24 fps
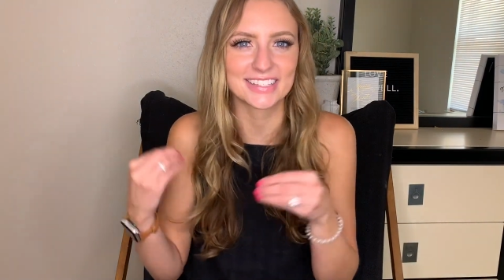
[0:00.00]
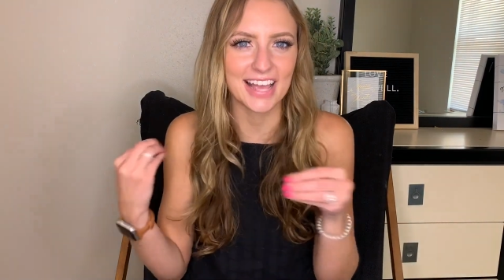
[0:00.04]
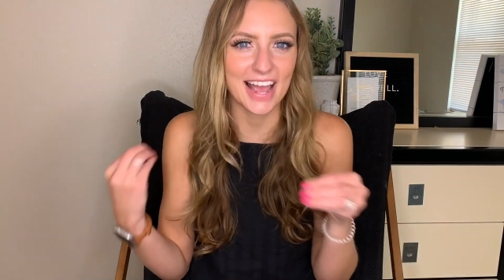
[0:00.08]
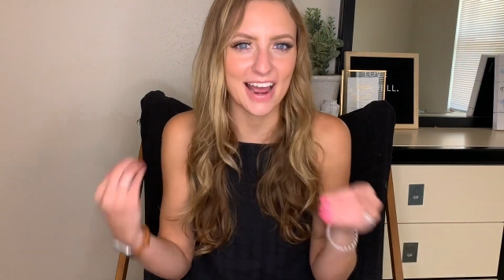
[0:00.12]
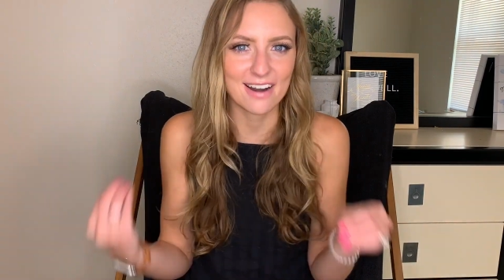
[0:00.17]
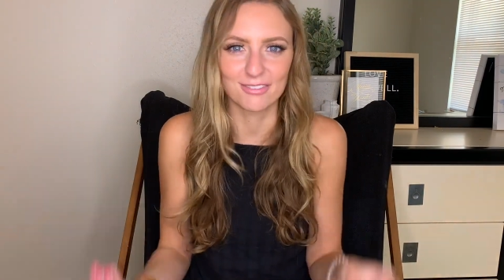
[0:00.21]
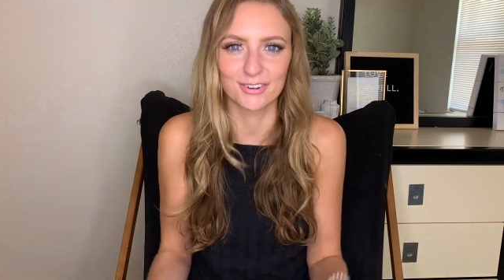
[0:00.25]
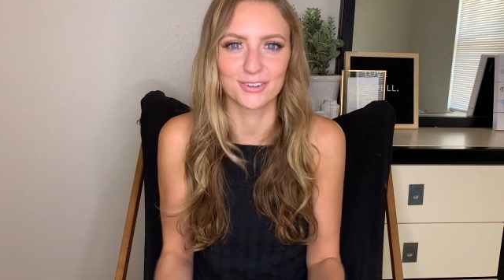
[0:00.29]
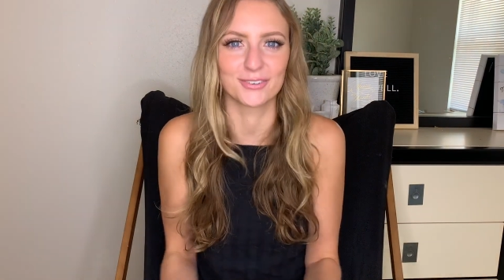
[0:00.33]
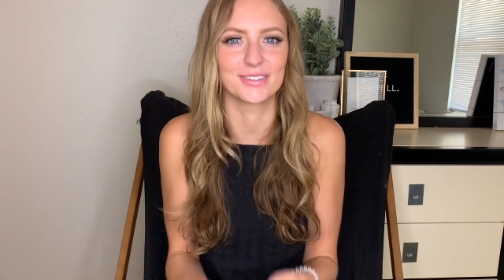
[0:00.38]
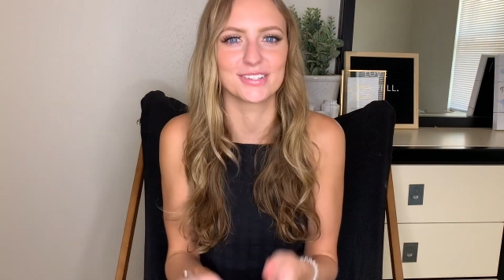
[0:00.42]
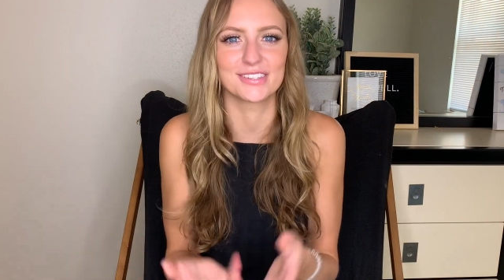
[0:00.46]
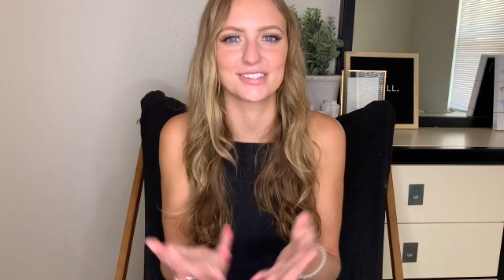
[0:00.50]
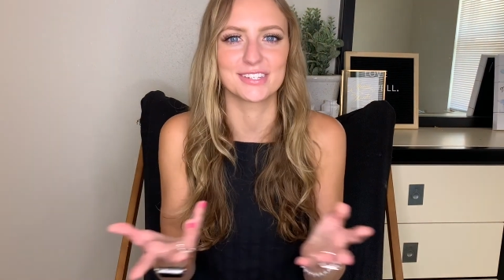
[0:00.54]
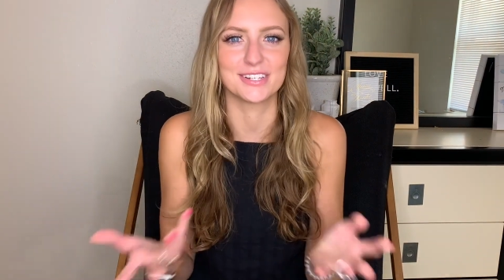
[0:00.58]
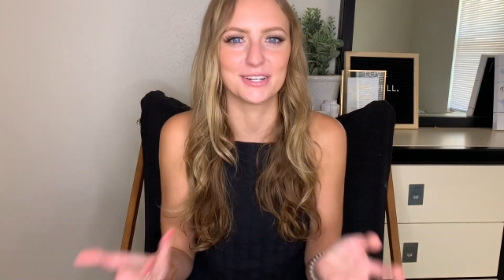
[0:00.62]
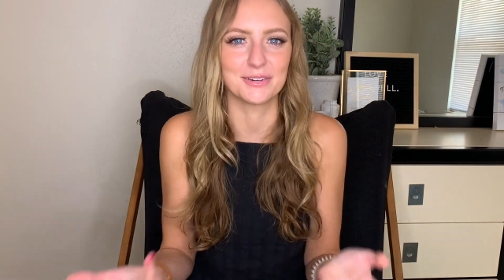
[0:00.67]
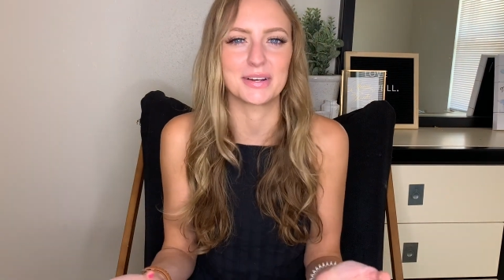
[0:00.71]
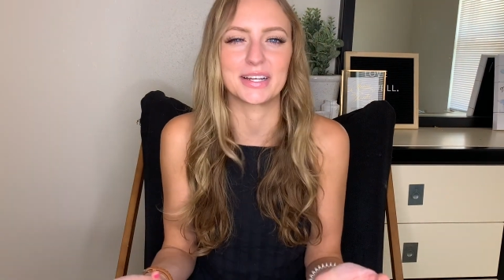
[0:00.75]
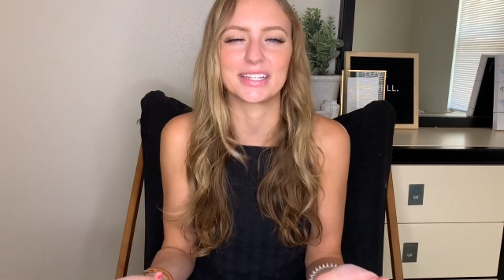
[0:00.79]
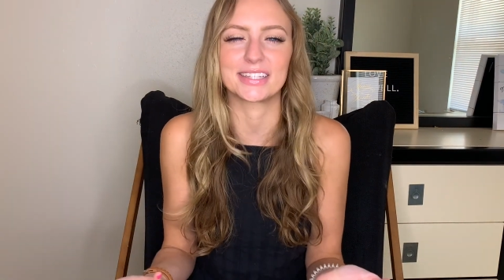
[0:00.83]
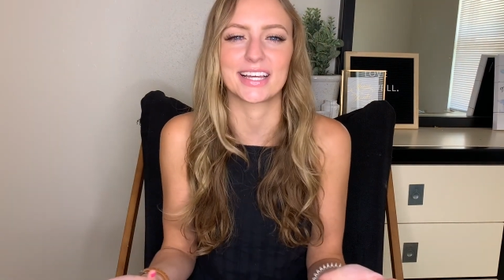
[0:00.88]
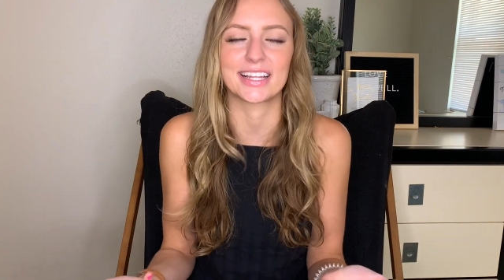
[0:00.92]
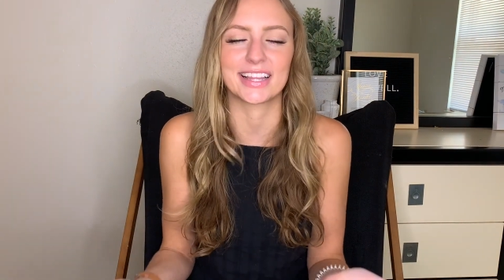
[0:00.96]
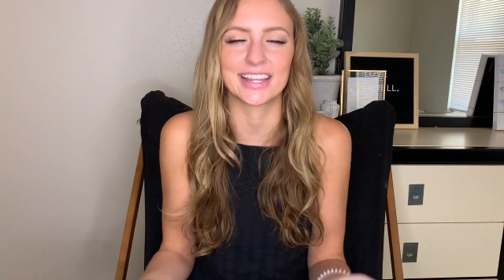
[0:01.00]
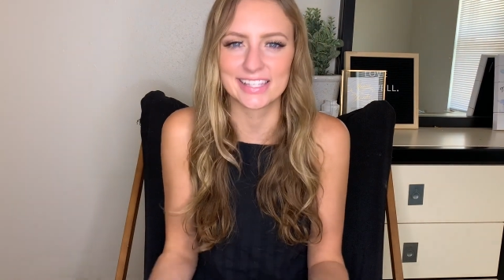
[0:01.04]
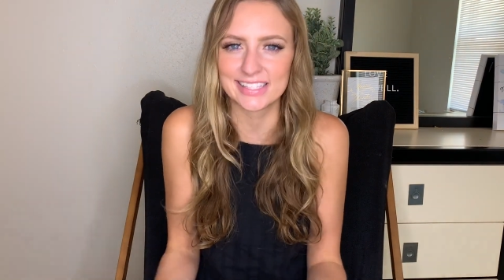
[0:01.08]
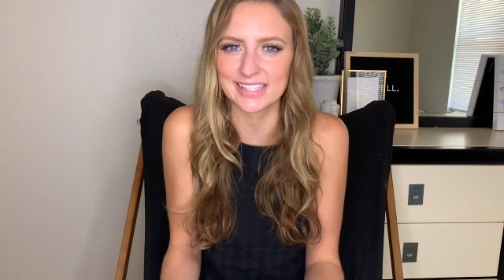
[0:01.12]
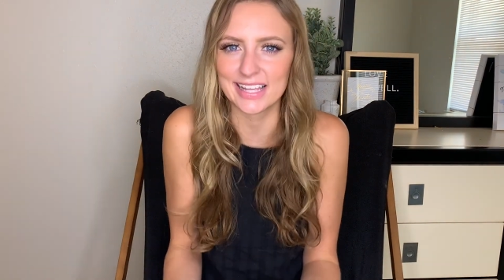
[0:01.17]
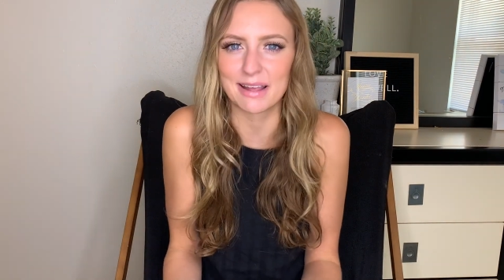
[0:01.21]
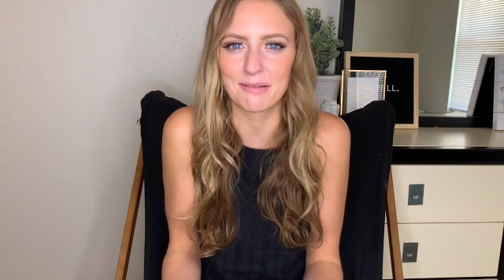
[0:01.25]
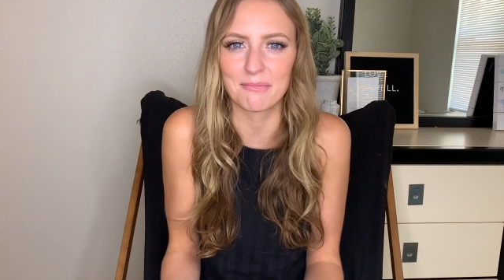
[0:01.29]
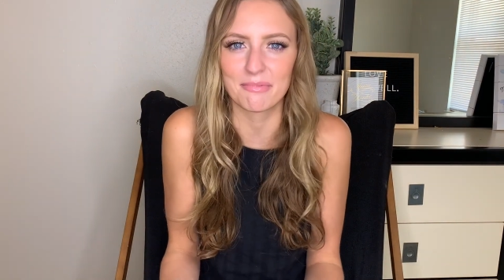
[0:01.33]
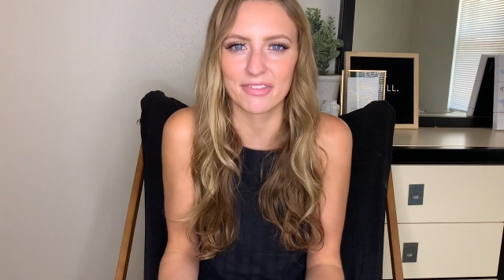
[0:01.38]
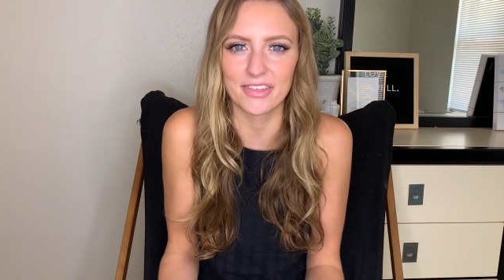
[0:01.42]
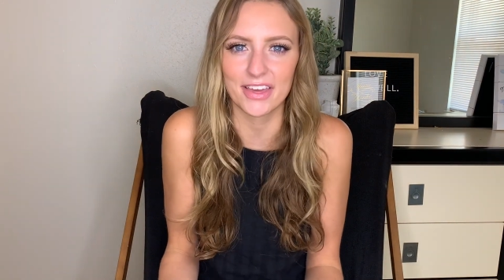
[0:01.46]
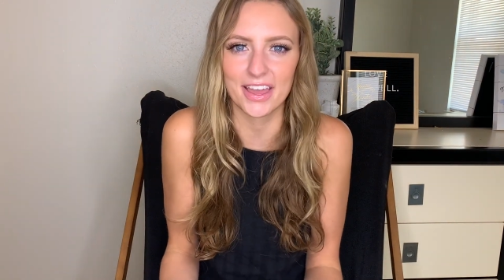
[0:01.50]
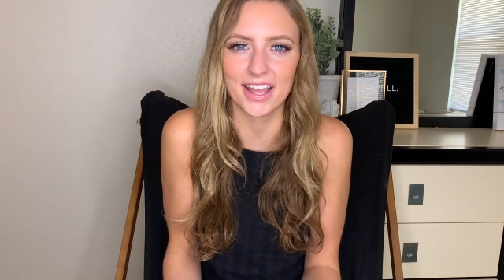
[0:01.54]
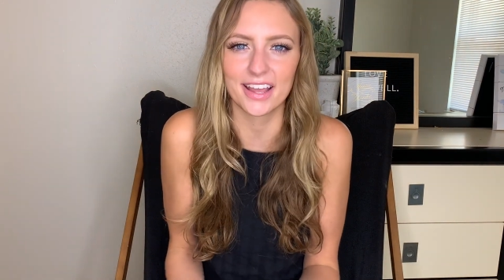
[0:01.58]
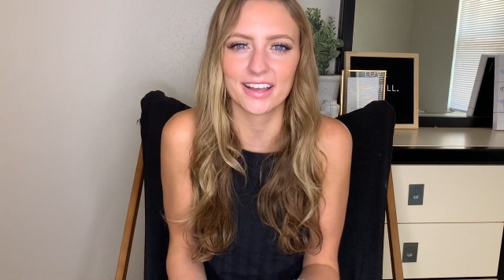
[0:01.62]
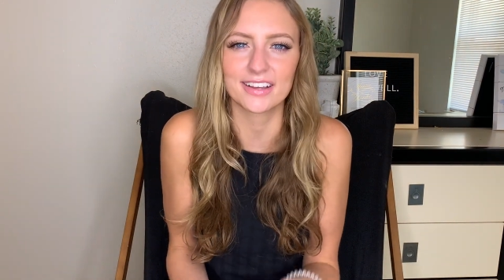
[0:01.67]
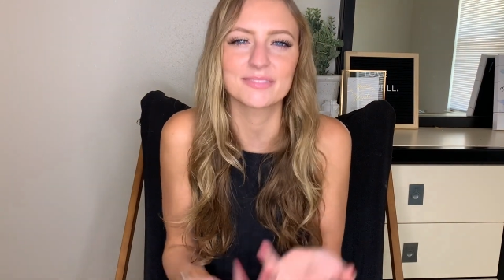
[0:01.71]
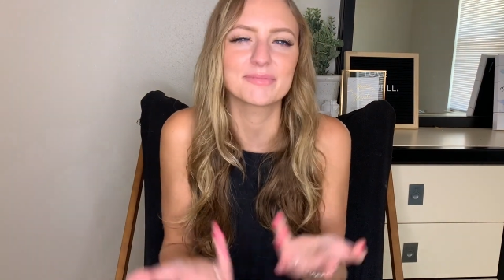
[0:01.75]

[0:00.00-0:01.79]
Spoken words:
everyone's doing like the same thing,